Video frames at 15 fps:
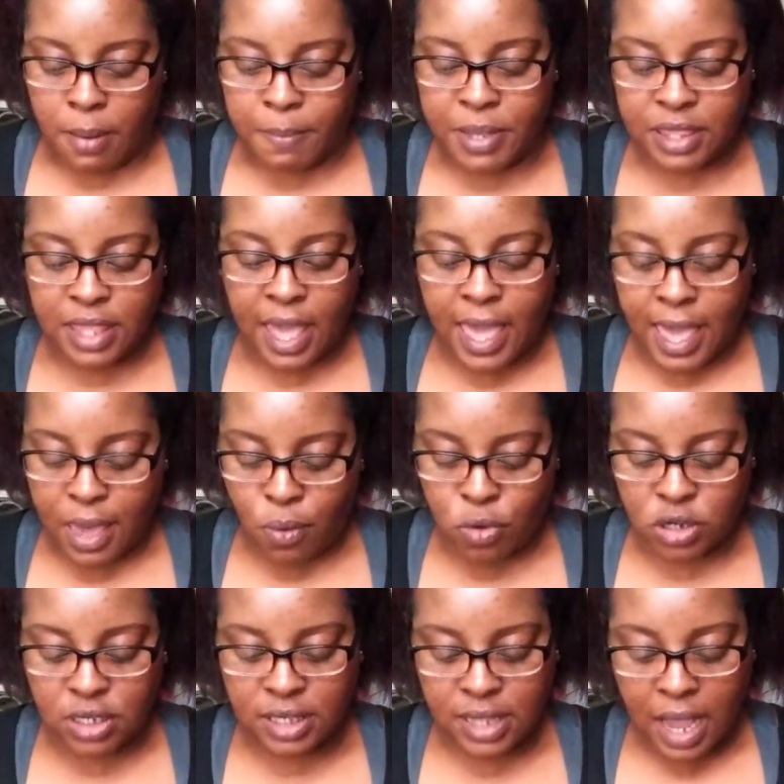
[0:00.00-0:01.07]
But they
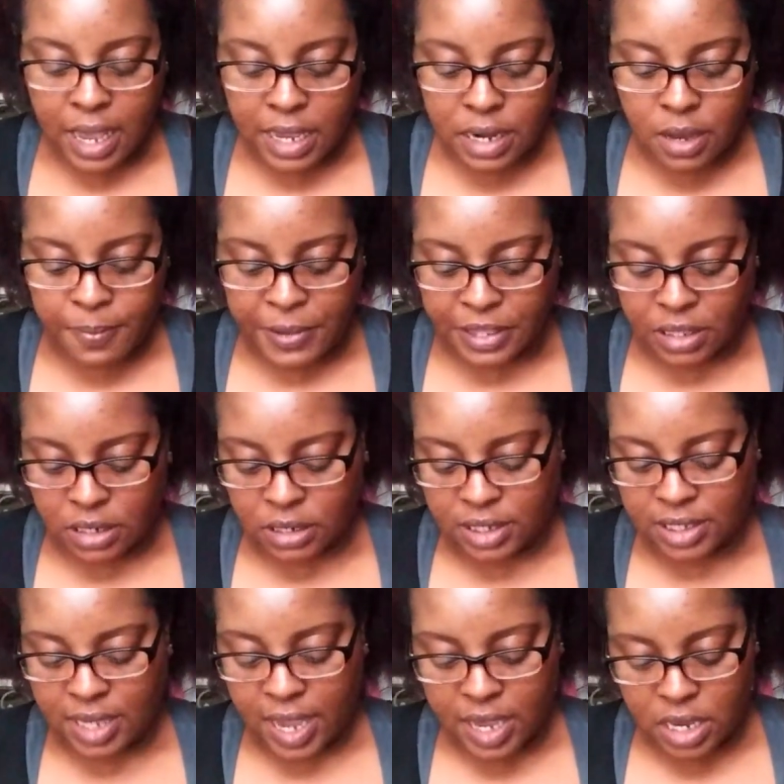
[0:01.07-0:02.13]
were stocking up at the
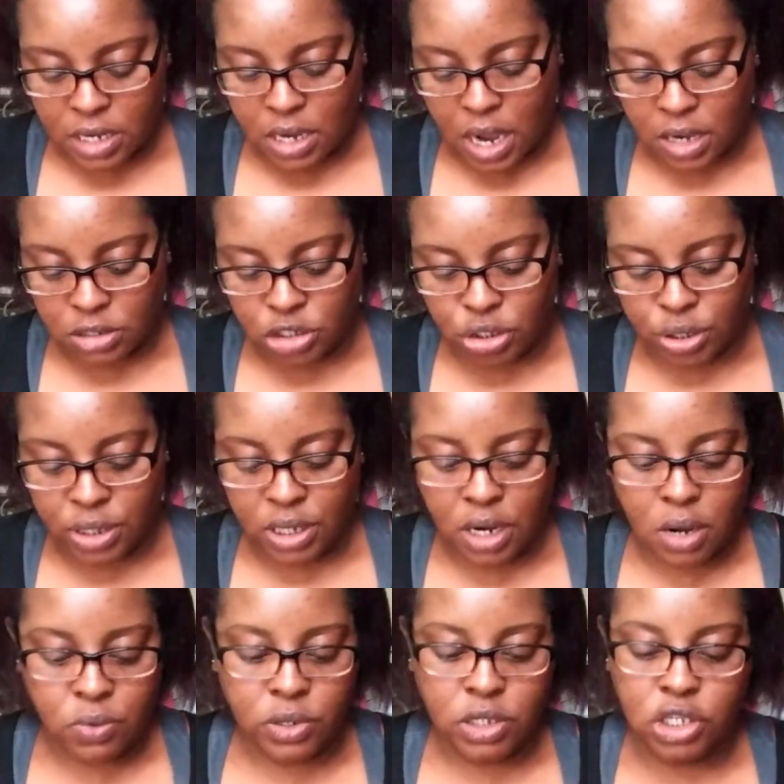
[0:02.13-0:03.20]
second Dollar Tree that
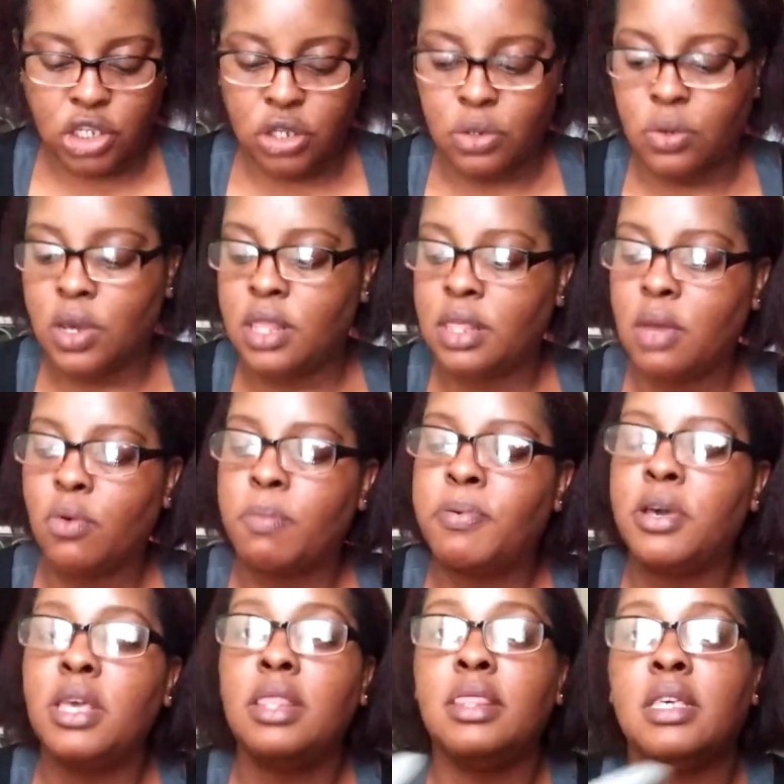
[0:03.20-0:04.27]
I went to, and they were
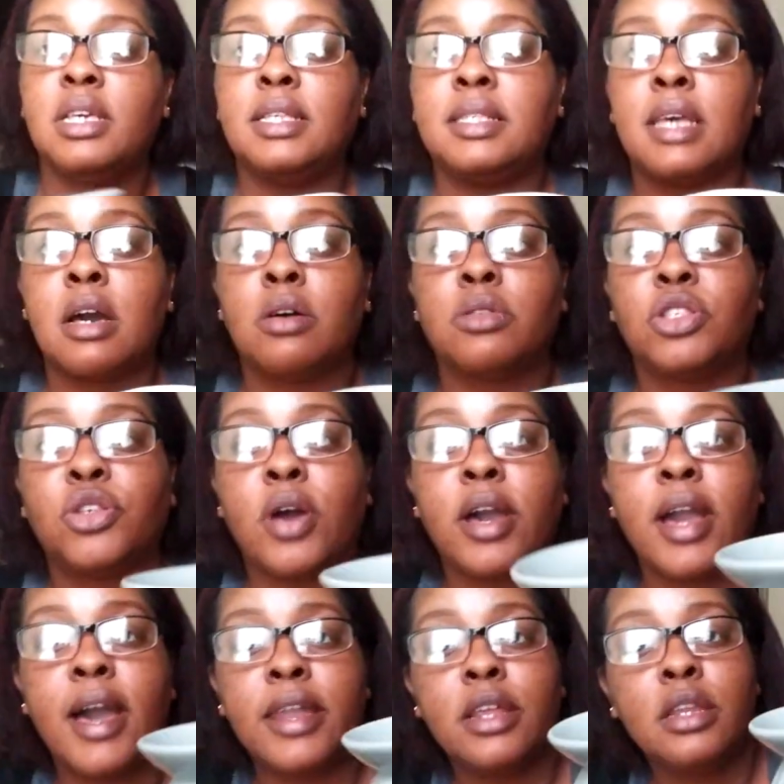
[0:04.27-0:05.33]
putting these out. So
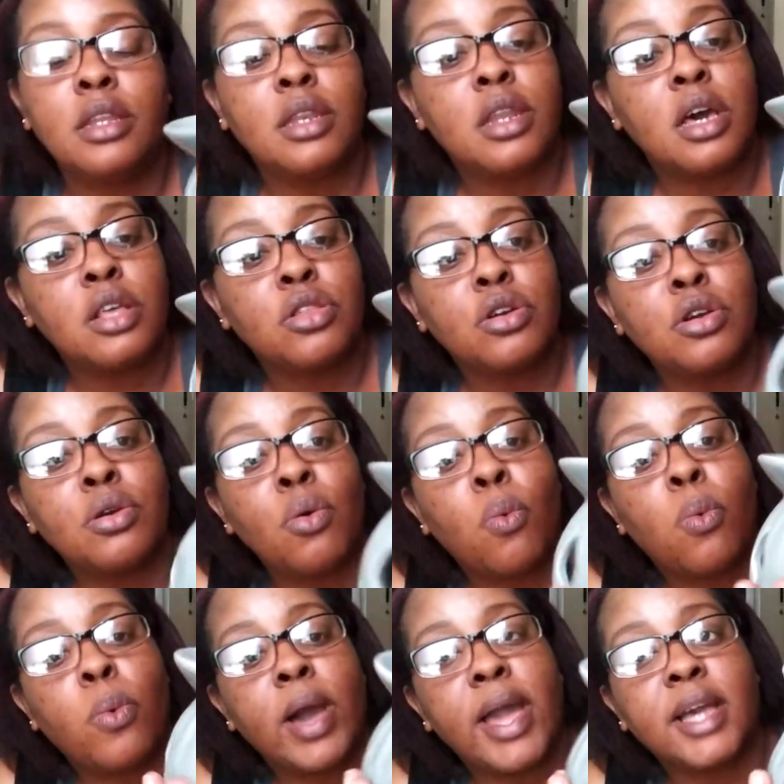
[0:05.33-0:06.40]
I got another
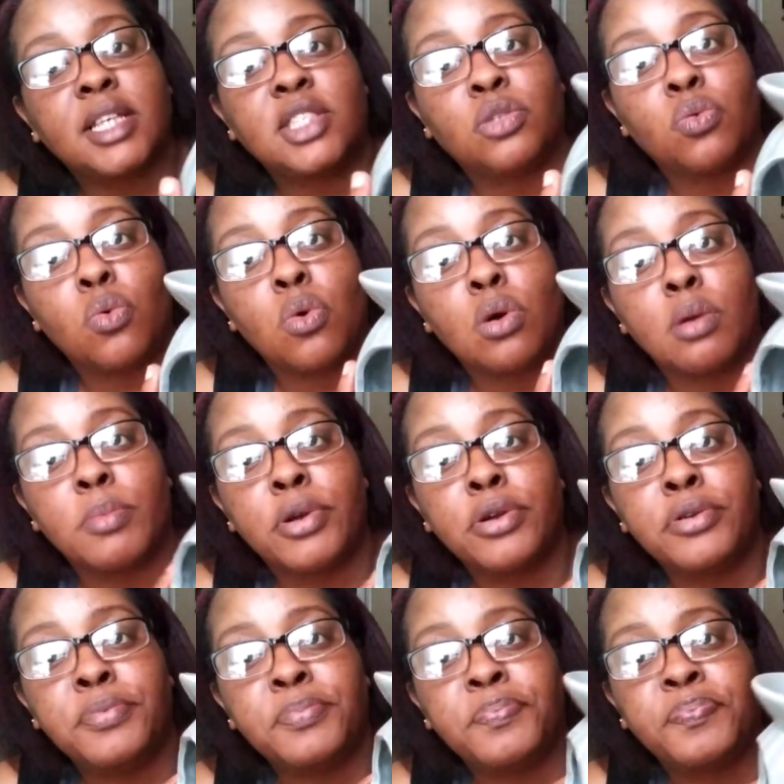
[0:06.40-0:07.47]
wax
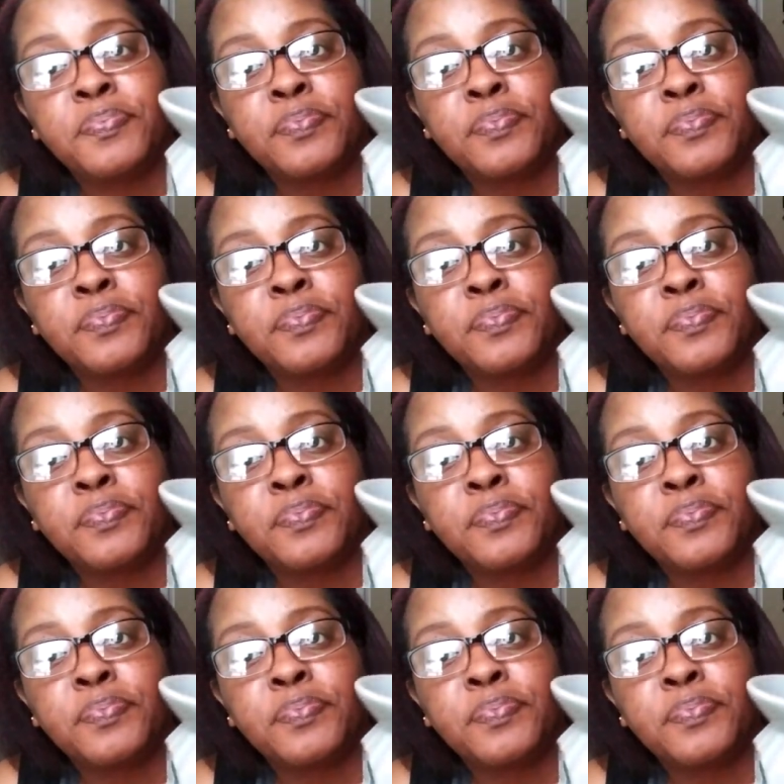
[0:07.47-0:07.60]
warmer.